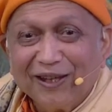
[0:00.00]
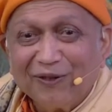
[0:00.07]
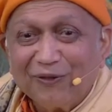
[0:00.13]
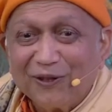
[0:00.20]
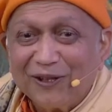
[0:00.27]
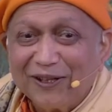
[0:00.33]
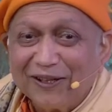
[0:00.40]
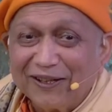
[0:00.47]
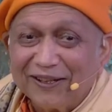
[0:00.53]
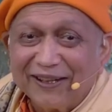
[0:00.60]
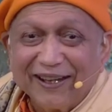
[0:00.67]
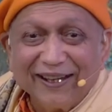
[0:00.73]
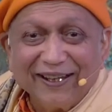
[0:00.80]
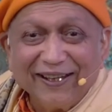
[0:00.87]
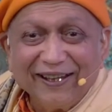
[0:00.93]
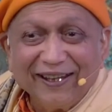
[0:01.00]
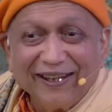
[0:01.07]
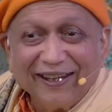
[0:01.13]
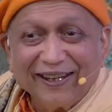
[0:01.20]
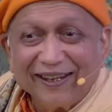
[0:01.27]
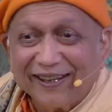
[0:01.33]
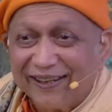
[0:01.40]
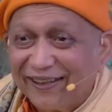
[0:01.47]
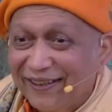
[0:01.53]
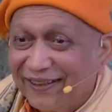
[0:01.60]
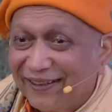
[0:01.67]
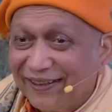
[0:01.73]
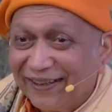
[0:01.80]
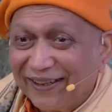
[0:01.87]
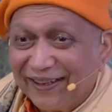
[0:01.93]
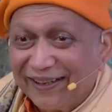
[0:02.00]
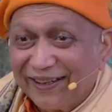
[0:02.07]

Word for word: never ending